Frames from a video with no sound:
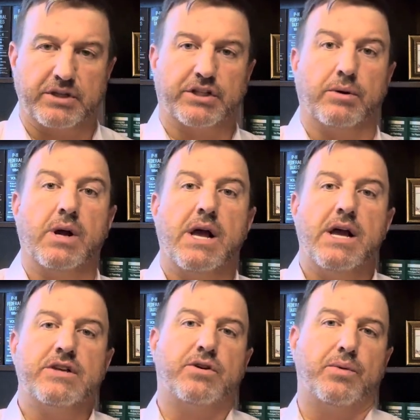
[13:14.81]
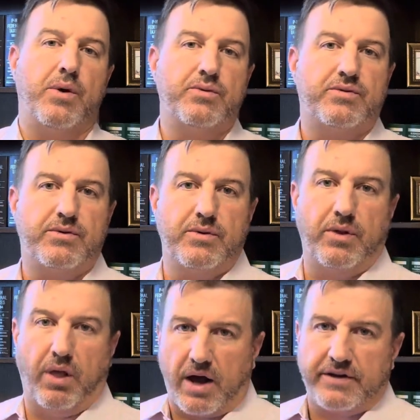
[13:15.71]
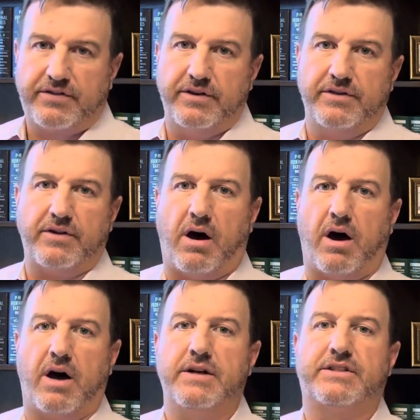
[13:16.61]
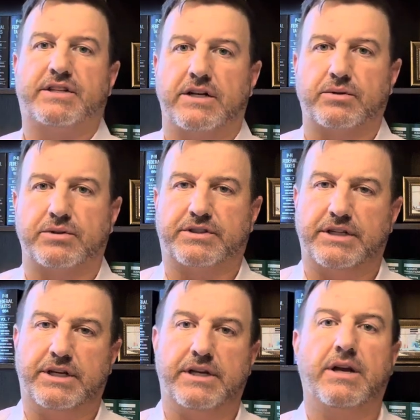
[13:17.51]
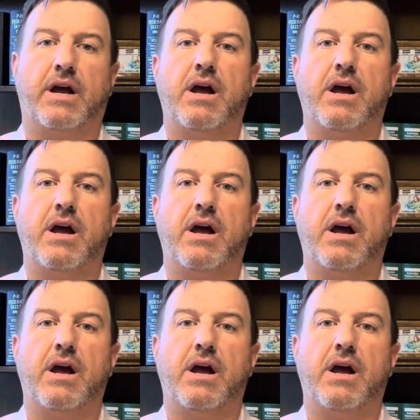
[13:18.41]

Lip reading: So those losses on Schedule C